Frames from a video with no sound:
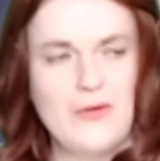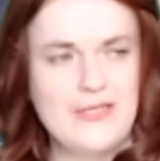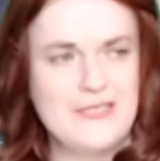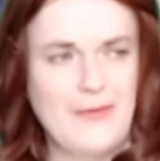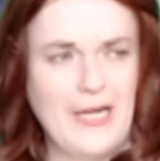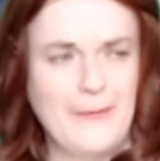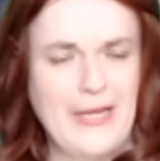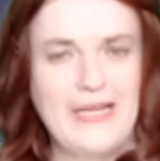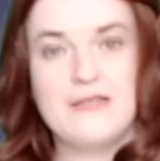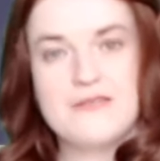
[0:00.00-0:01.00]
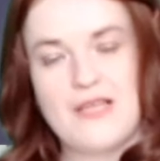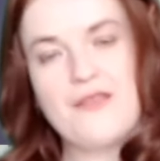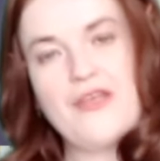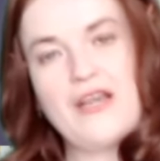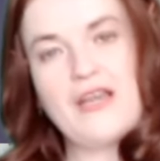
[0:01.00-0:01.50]
What's Marmite? It's
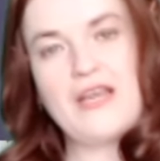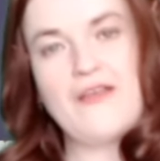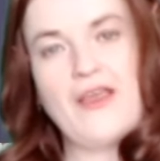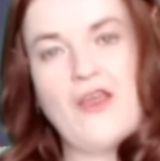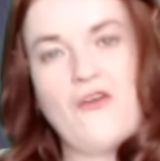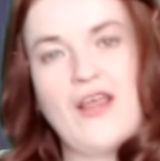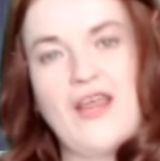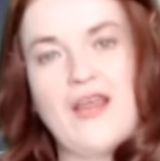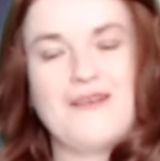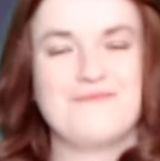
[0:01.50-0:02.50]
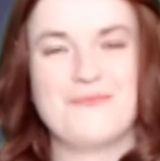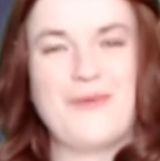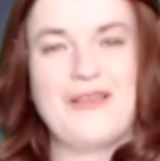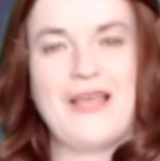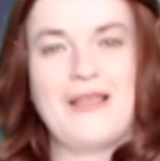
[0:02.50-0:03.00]
that thing that you like or hate. A
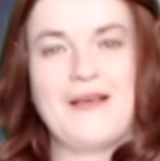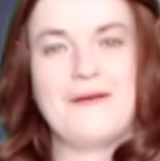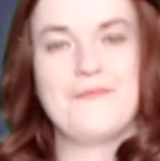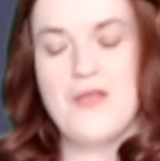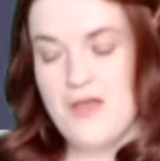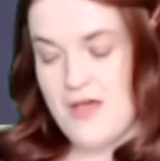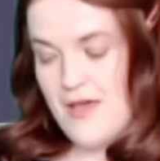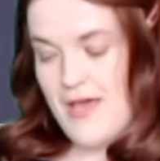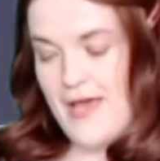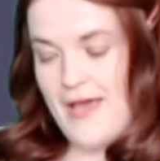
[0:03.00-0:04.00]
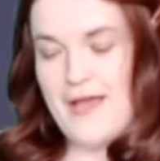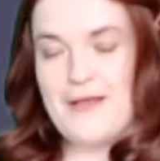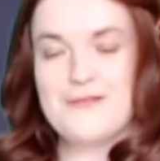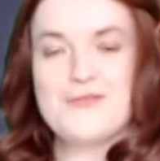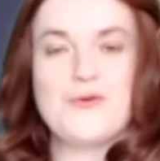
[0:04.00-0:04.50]
bit like that.
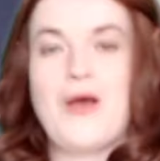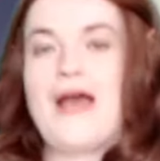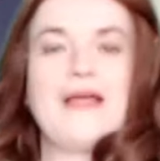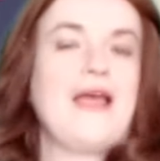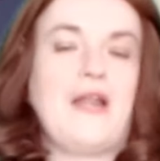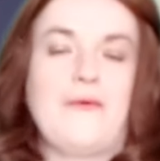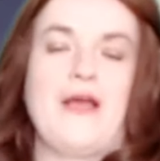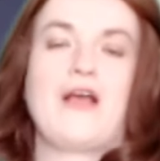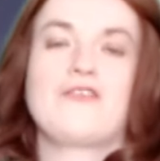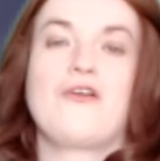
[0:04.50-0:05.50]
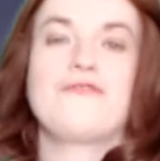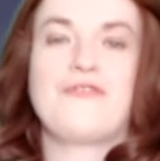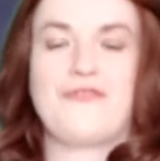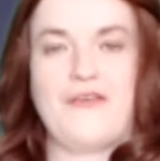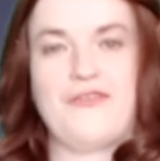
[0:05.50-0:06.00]
Uh, so, aye, anyway, I'd love
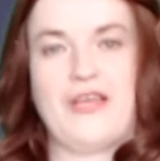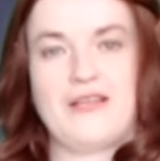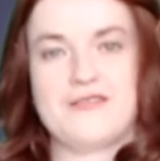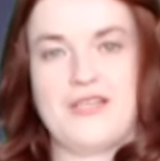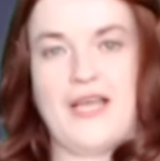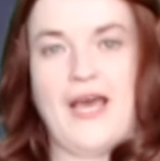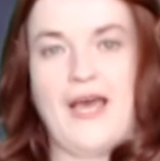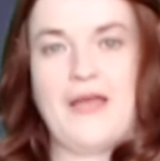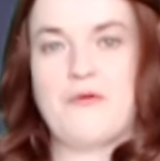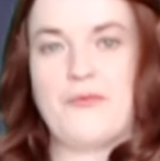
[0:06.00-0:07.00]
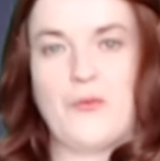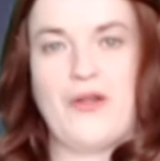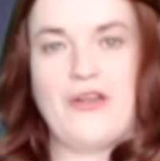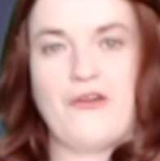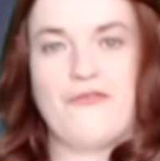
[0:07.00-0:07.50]
if, if you could say hi, maybe
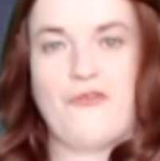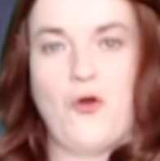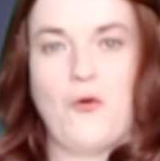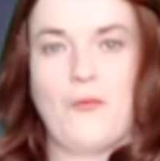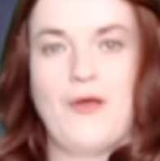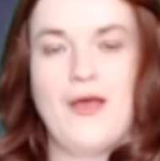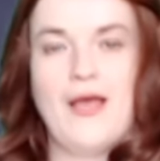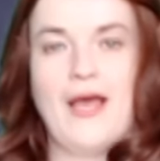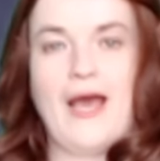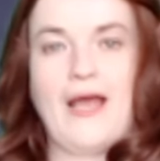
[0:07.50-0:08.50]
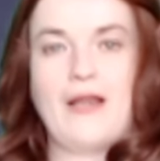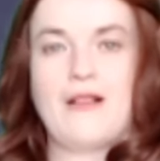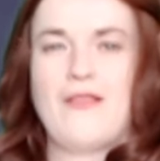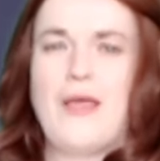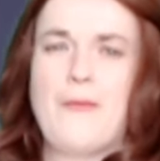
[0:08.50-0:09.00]
where you're from, and
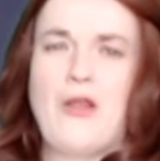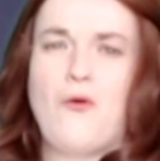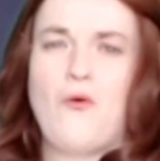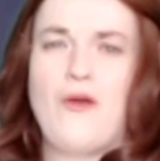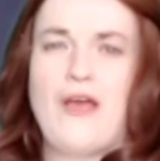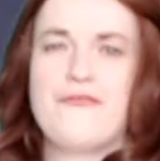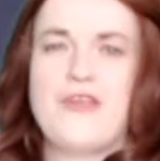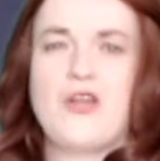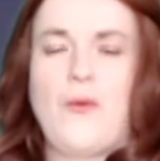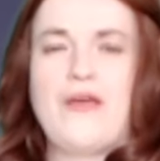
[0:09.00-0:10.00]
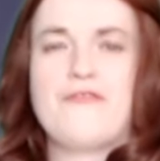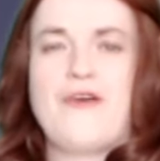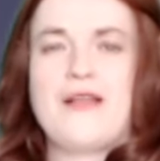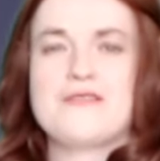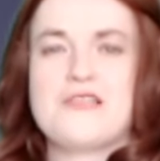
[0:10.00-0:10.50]
let me know if you quite
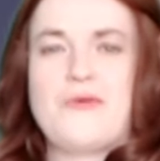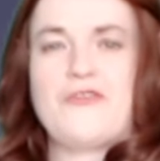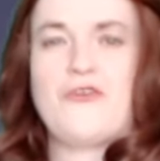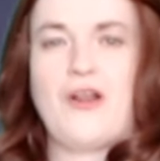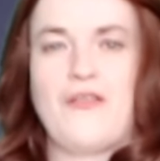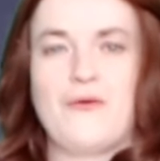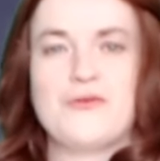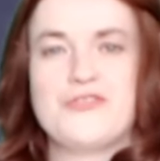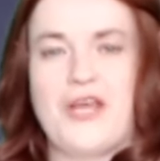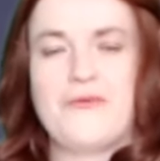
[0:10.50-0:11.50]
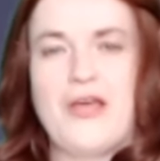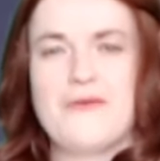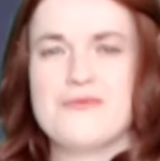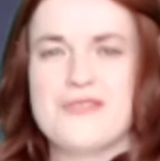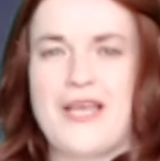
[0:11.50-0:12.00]
fancy me doing a little
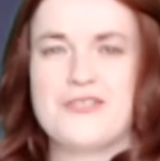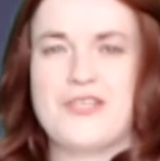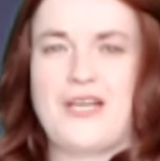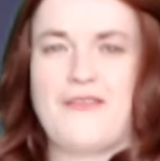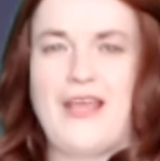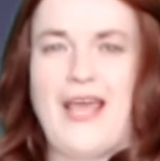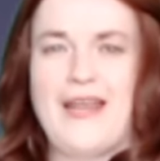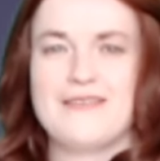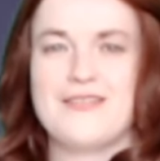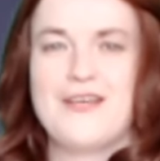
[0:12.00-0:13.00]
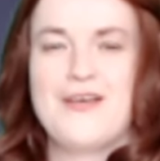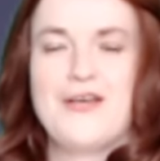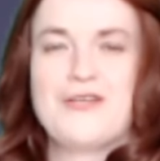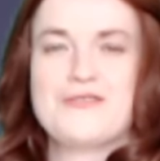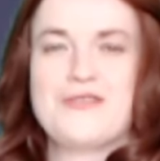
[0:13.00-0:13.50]
shout-out session at the end,
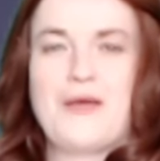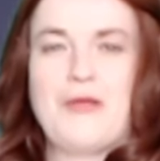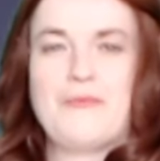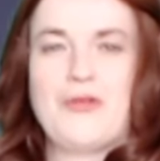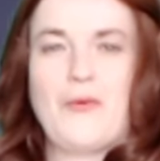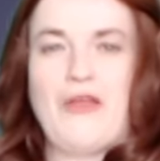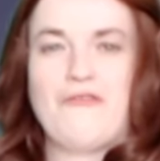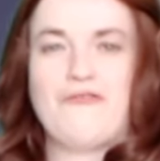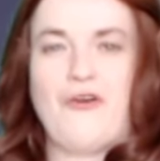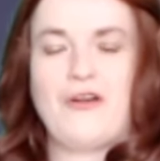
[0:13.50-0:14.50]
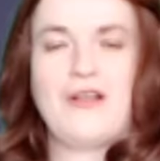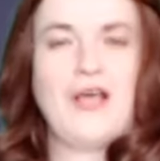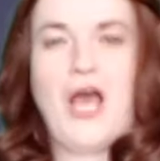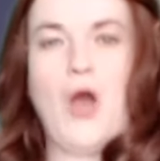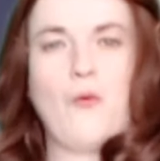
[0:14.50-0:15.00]
because that might be quite fun.
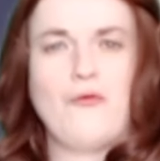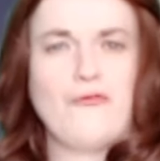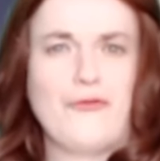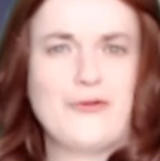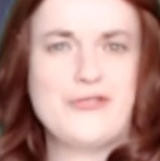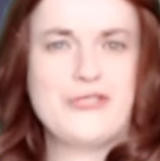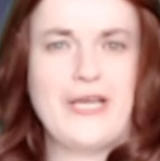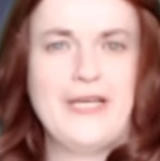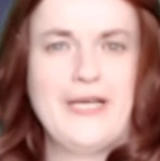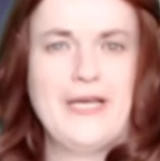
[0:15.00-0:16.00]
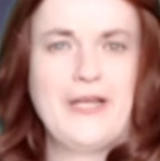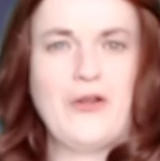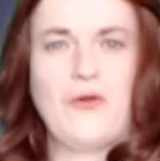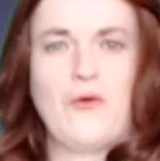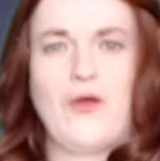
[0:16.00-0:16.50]
I won't force you, you
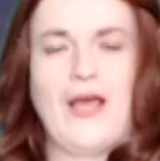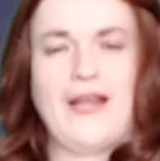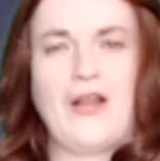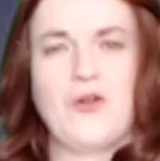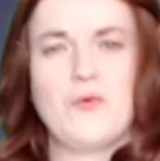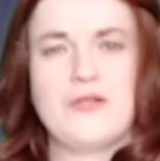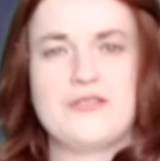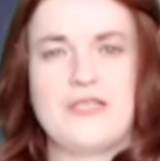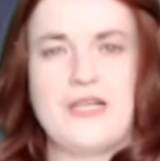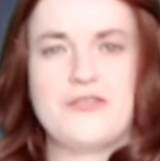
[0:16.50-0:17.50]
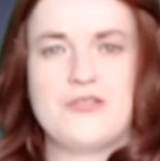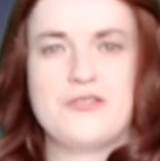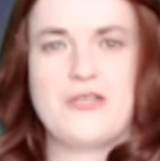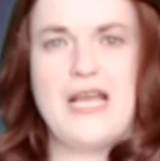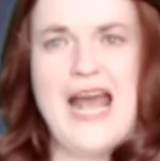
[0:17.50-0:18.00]
know, and I know what
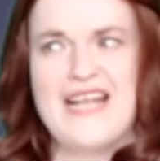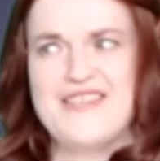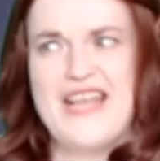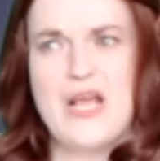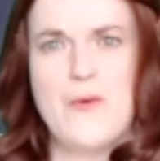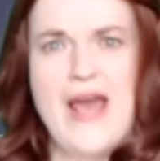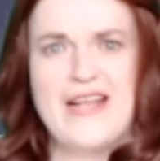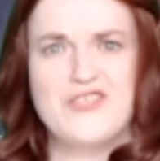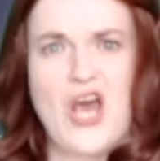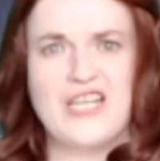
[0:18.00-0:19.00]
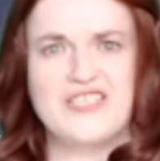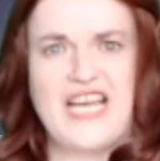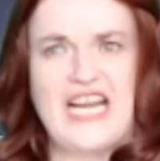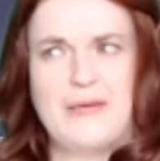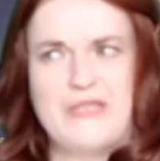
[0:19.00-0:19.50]
teenagers like. I didn't want to talk to
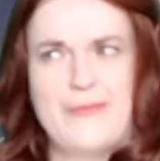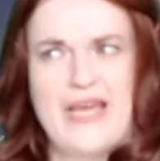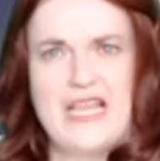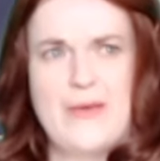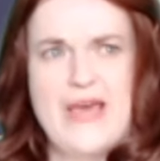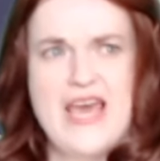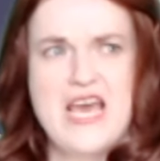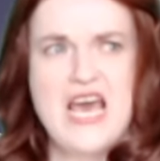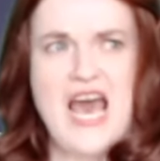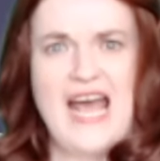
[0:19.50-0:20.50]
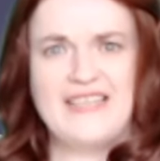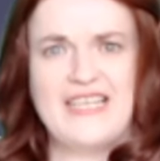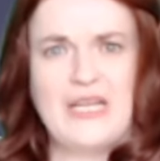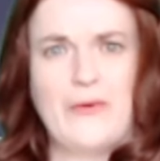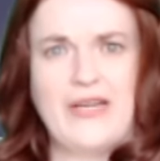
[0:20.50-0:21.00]
anybody, by the way. I
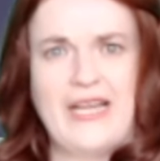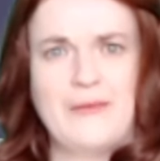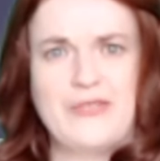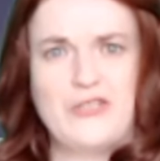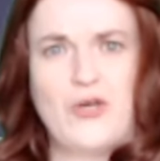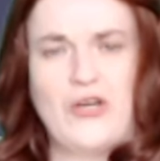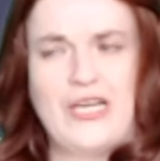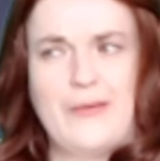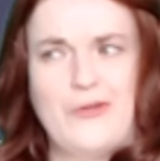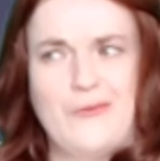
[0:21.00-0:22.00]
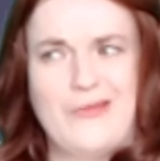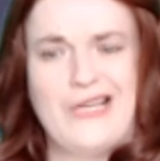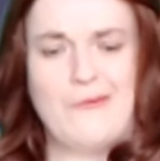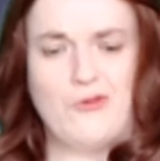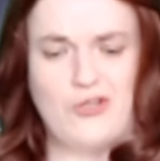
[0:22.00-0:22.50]
didn't want anybody talking about me.
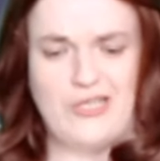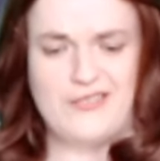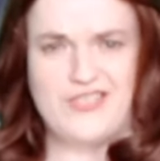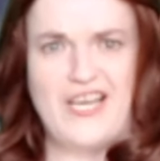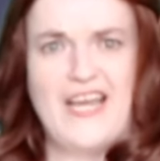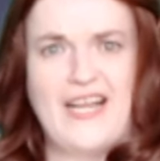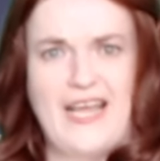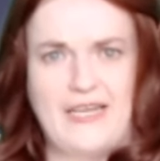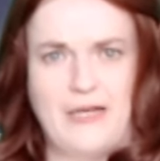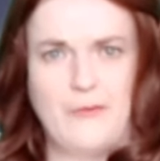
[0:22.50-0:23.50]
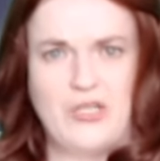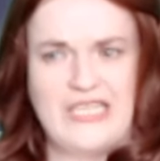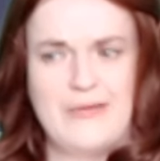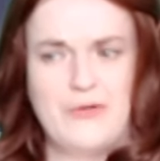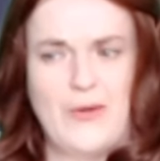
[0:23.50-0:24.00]
I'm not going to say anything. I'm going
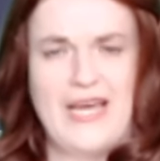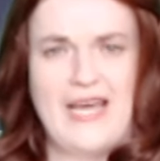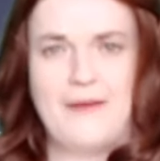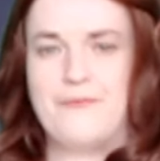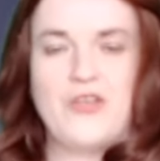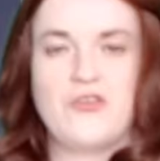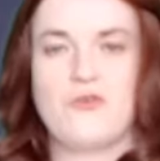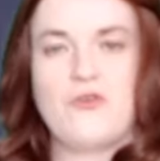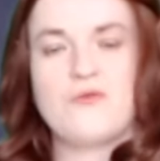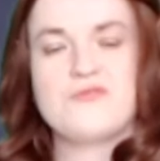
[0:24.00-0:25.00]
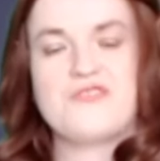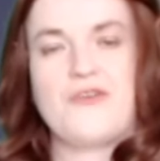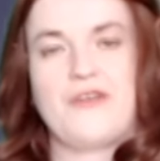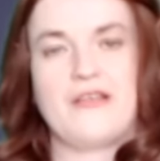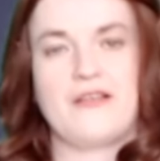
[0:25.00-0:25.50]
to keep quiet. You don't all
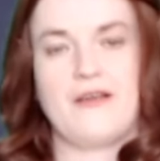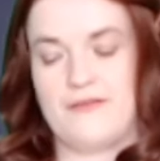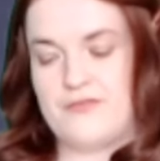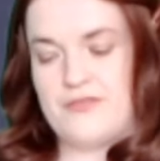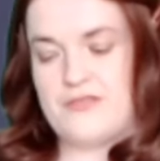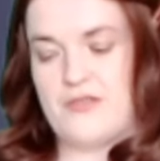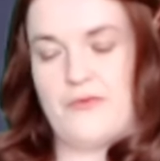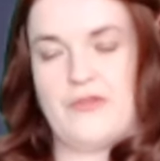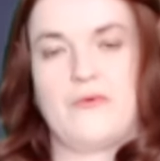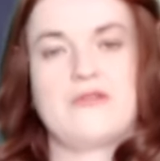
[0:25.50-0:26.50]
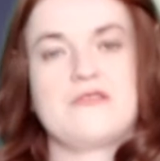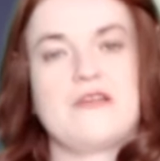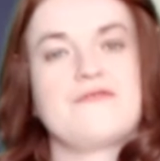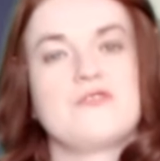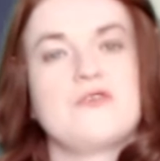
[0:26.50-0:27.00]
sound like that, just some of the ones that
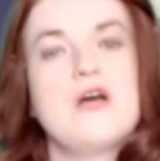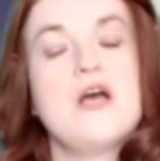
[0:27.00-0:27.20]
I've taught.